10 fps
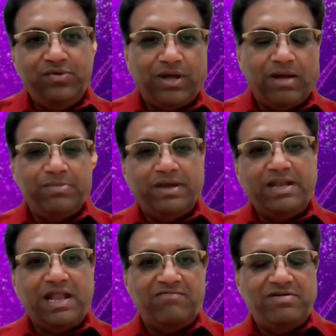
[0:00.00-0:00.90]
You come
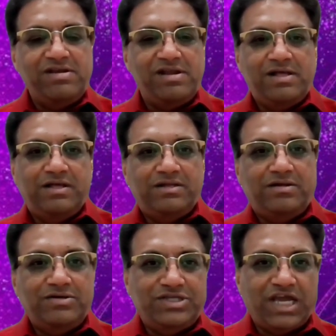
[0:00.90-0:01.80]
here, I will
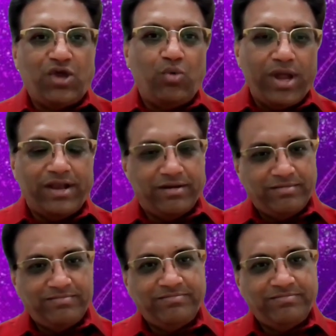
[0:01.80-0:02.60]
check you in.